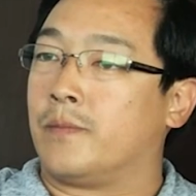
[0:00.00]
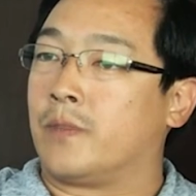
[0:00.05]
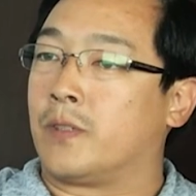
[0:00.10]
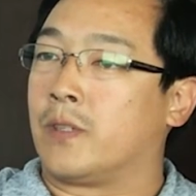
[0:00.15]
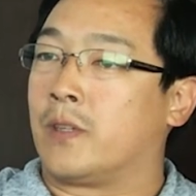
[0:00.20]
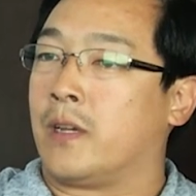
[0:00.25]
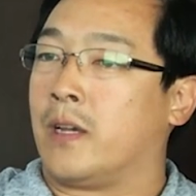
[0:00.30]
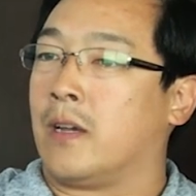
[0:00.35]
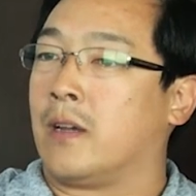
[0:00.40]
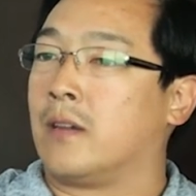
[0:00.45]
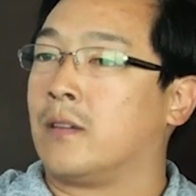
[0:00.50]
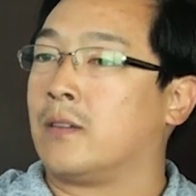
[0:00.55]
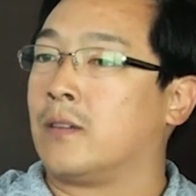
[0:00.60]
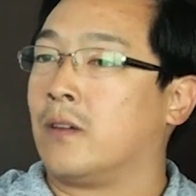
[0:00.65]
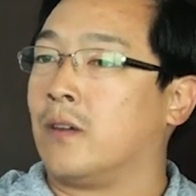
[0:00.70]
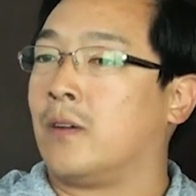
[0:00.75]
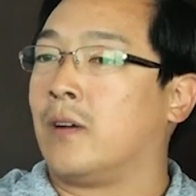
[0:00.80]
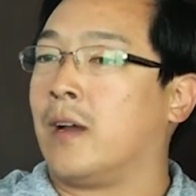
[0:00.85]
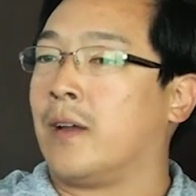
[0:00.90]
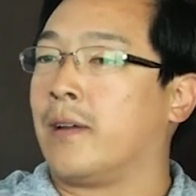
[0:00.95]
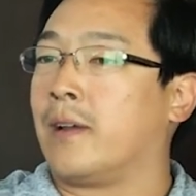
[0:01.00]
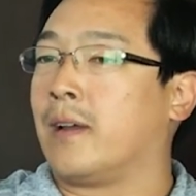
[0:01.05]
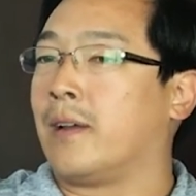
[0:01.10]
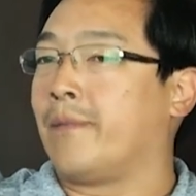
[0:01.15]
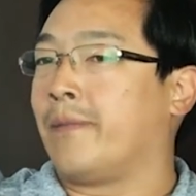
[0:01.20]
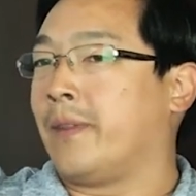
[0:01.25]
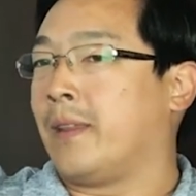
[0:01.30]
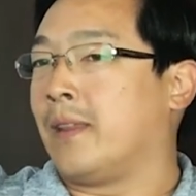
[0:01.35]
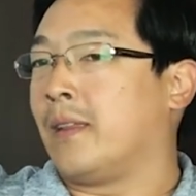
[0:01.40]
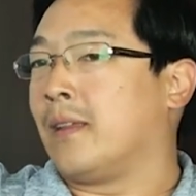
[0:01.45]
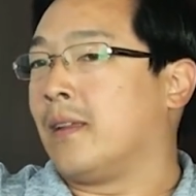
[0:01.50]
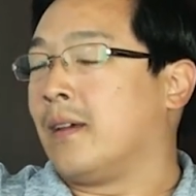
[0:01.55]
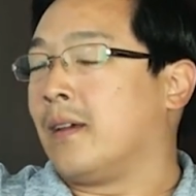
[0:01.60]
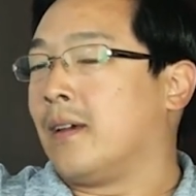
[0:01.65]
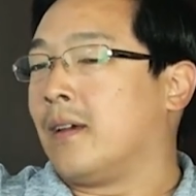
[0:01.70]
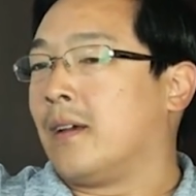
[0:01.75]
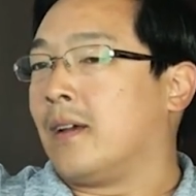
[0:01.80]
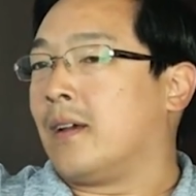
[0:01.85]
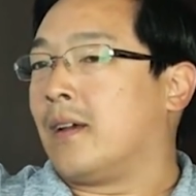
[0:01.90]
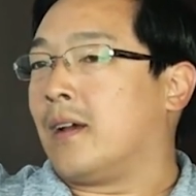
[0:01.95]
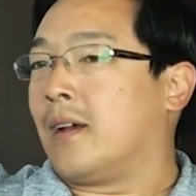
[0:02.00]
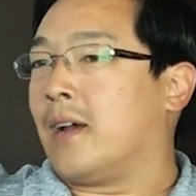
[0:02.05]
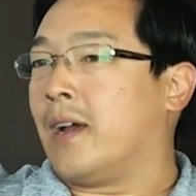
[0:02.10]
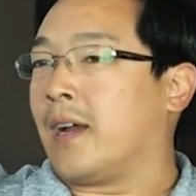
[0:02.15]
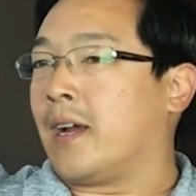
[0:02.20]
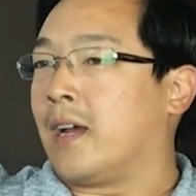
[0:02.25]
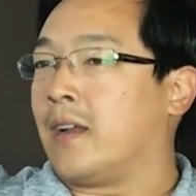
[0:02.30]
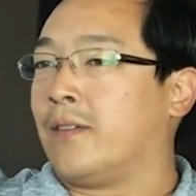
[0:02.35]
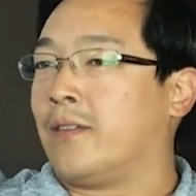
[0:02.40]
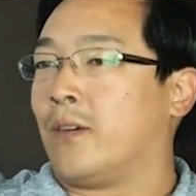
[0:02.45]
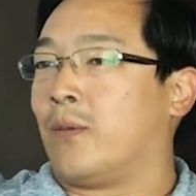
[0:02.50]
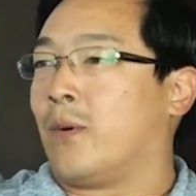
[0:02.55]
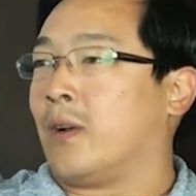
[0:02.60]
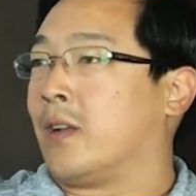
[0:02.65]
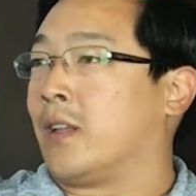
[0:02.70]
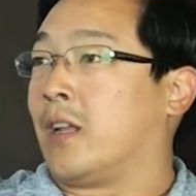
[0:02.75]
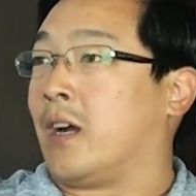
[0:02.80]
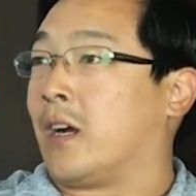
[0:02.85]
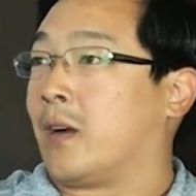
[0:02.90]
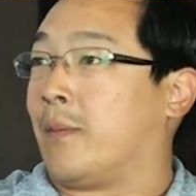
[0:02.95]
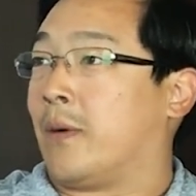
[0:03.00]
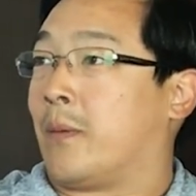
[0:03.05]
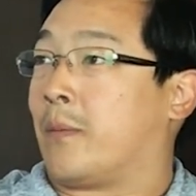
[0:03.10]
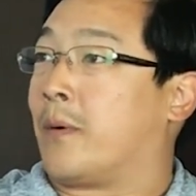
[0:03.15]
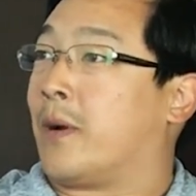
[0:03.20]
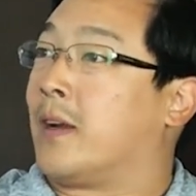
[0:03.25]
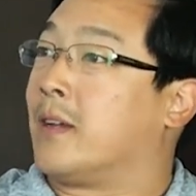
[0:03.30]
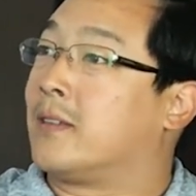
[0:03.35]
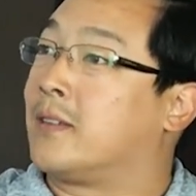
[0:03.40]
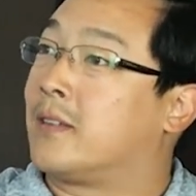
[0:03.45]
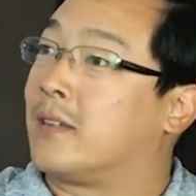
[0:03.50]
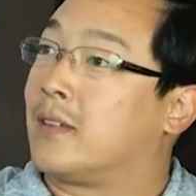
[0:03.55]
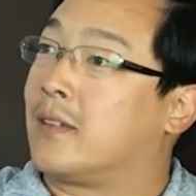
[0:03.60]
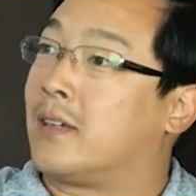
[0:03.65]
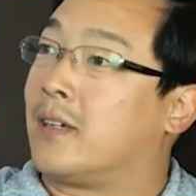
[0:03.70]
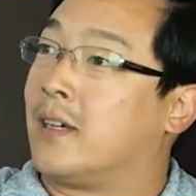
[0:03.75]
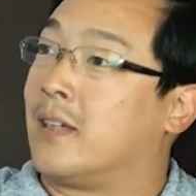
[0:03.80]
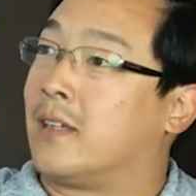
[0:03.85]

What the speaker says: So I kind of don't want to talk about price.